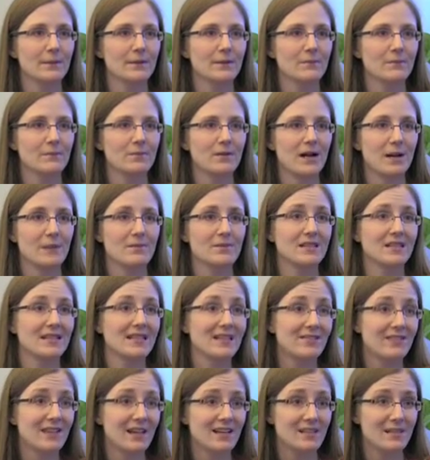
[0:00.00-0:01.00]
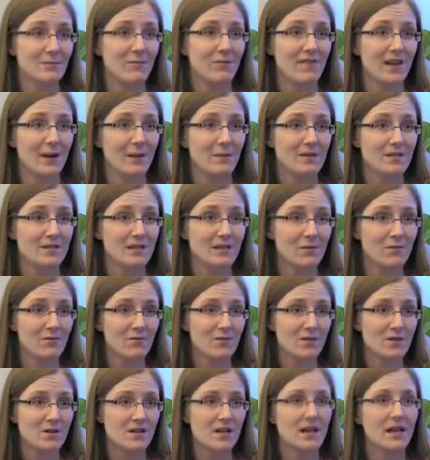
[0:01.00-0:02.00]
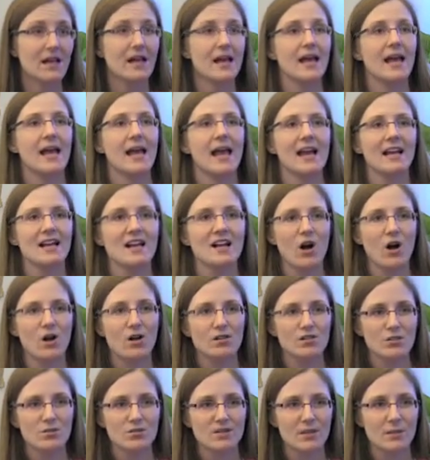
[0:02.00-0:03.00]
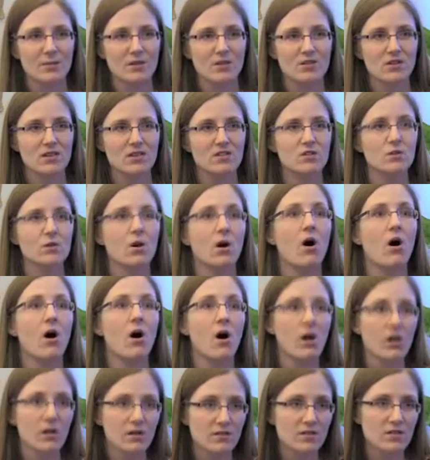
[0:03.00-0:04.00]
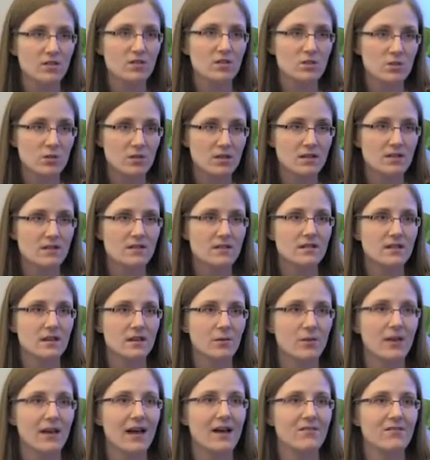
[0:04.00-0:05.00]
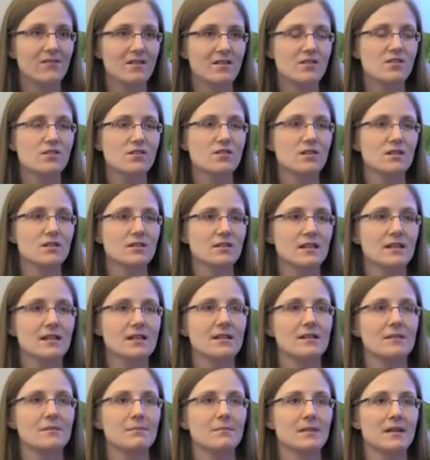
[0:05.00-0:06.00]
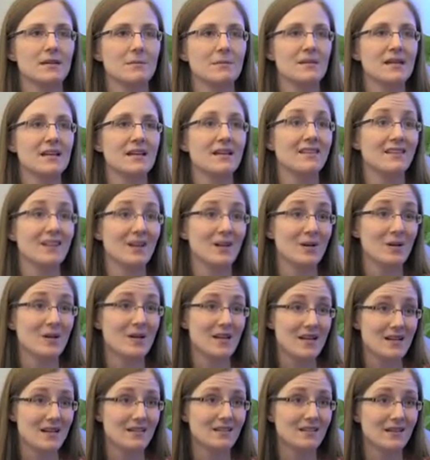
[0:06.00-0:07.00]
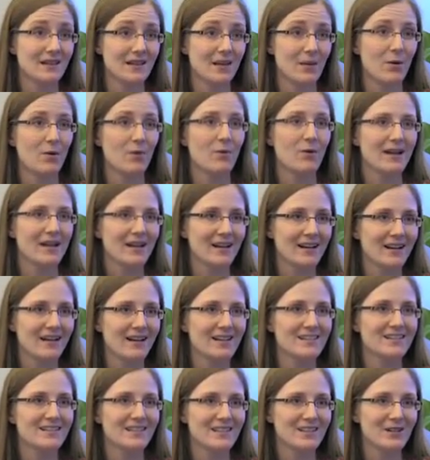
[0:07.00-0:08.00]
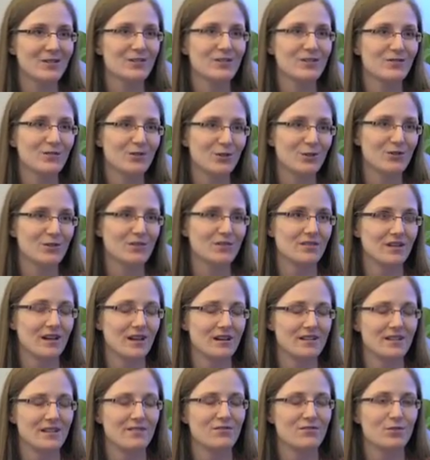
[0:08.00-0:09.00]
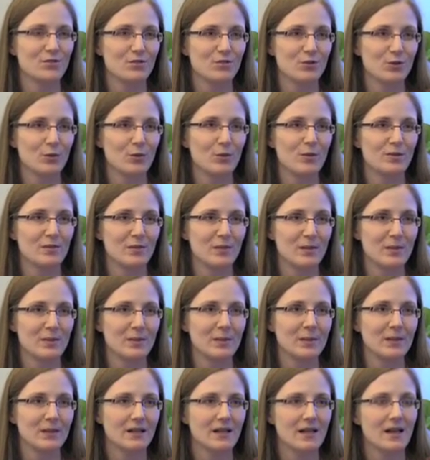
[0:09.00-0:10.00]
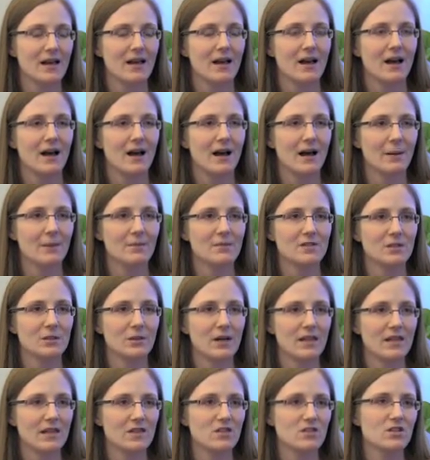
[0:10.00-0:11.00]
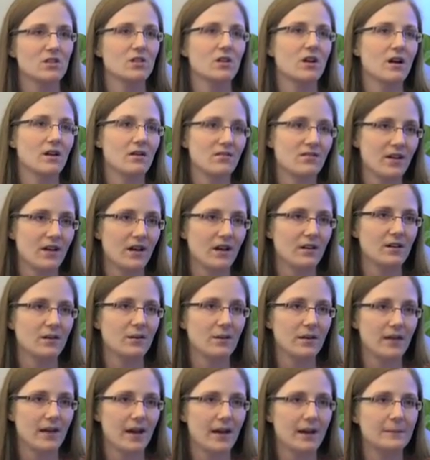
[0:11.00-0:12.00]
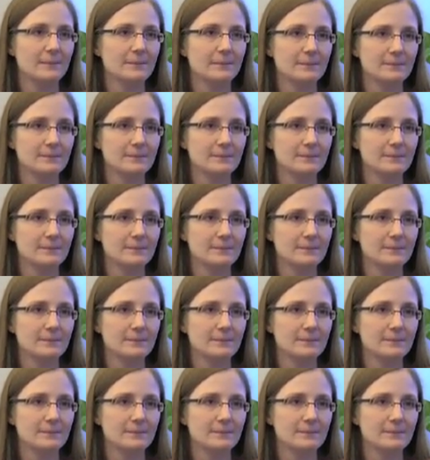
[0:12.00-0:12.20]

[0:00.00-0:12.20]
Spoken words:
perhaps alleviate some of that discomfort. And it also demonstrates to all of the students that we have an interest in meeting their needs and that we recognize that they're a diverse group of people. So I think there's a lot of value in that.